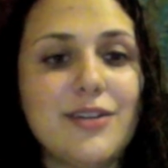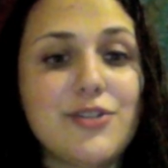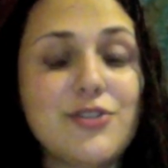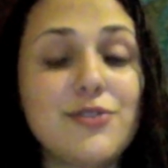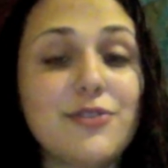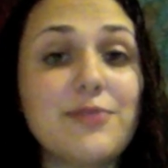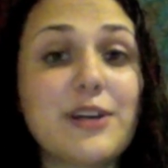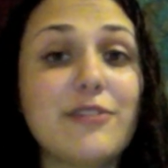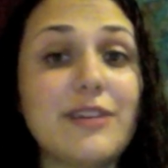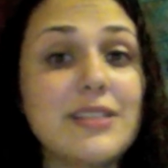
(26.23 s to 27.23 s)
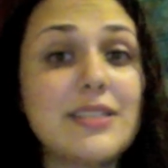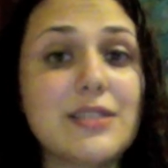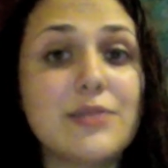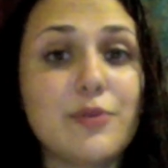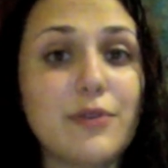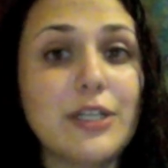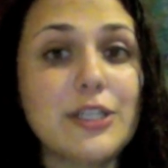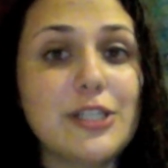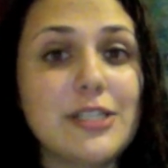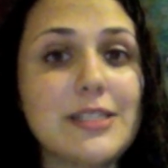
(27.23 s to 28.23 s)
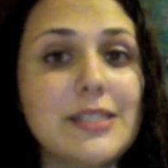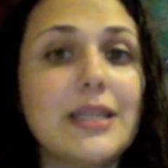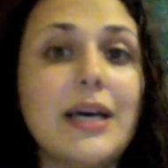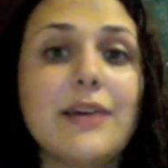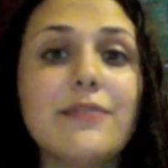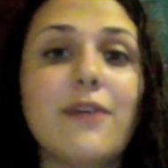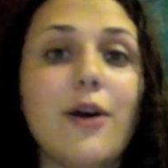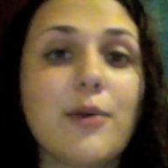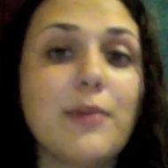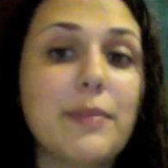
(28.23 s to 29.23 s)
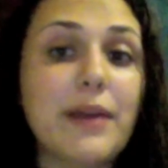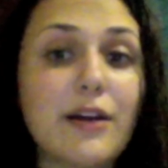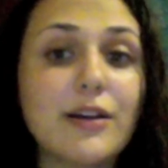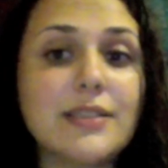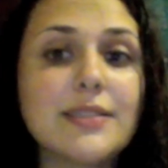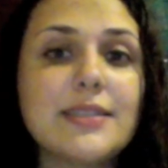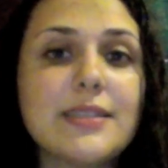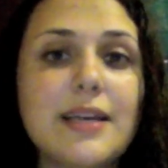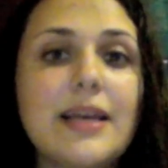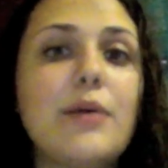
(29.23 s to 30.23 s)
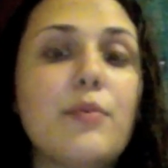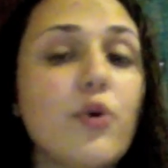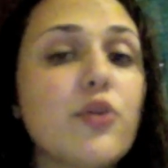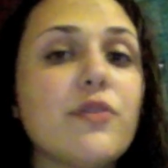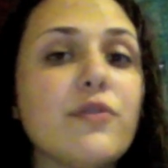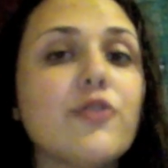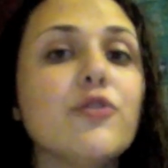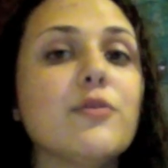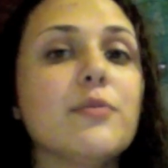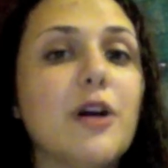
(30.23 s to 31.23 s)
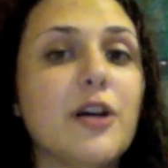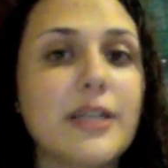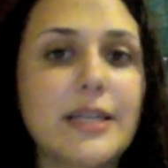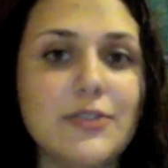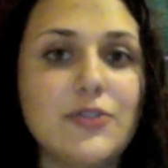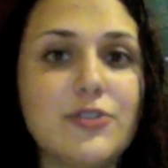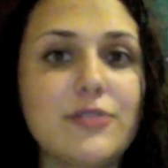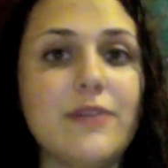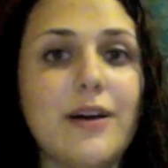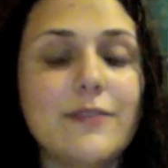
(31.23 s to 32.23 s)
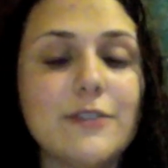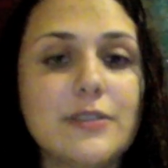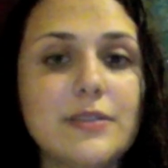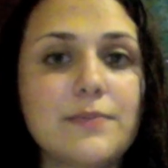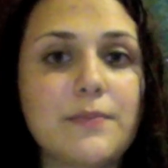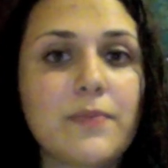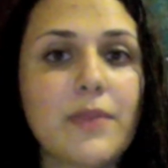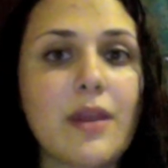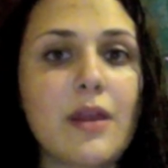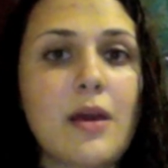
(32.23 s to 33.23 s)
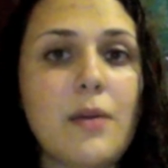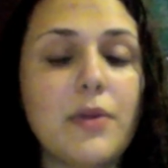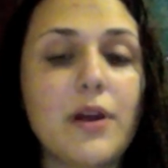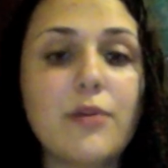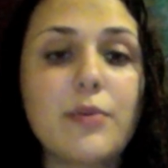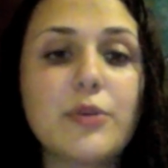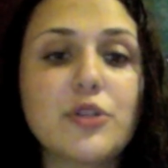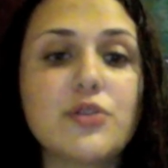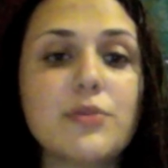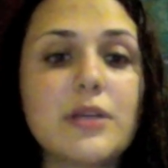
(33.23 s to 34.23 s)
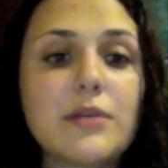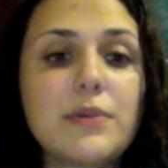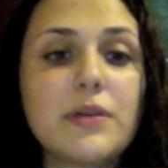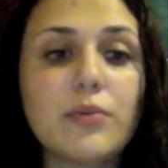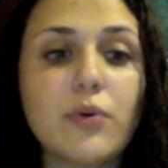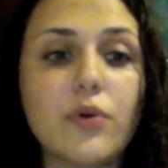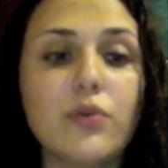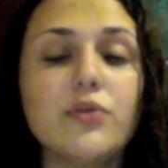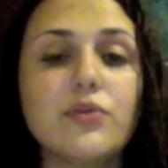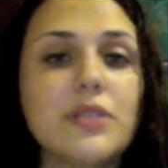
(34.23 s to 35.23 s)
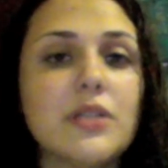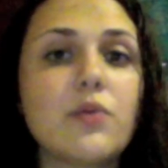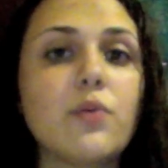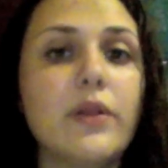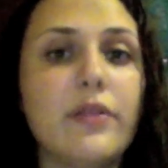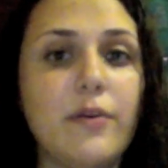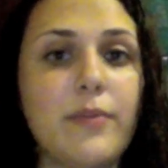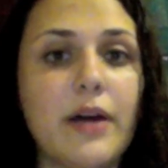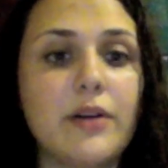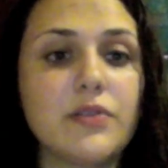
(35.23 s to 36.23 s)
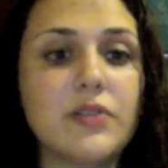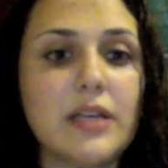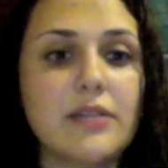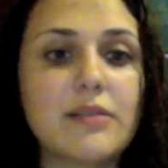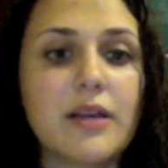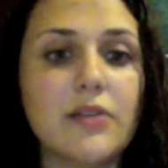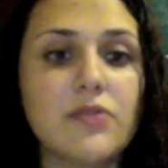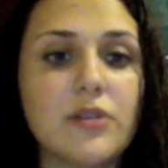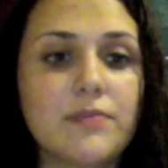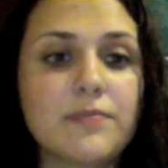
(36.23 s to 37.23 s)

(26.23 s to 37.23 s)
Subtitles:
Two of my greatest inspirations in life are my parents, both of whom are cancer survivors. But I remember too many people who didn't win their battles against cancer.